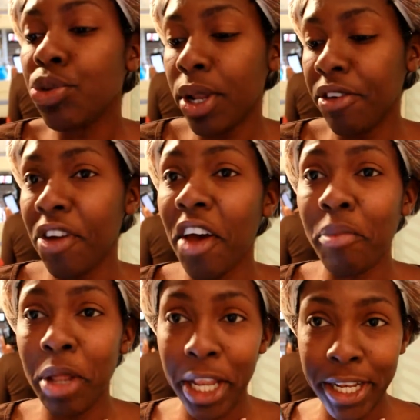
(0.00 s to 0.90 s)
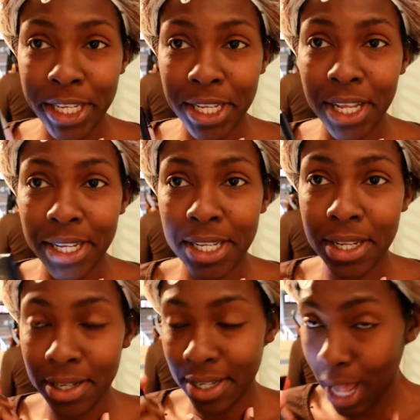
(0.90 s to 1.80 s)
25 minutes
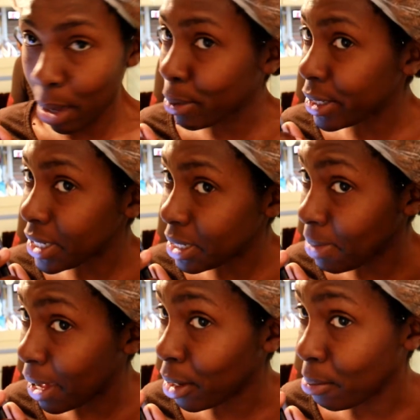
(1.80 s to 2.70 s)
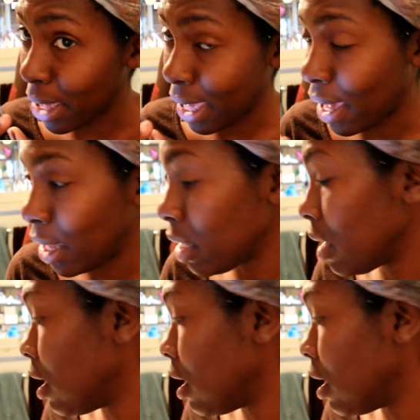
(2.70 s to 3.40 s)
since I put this bag on my head,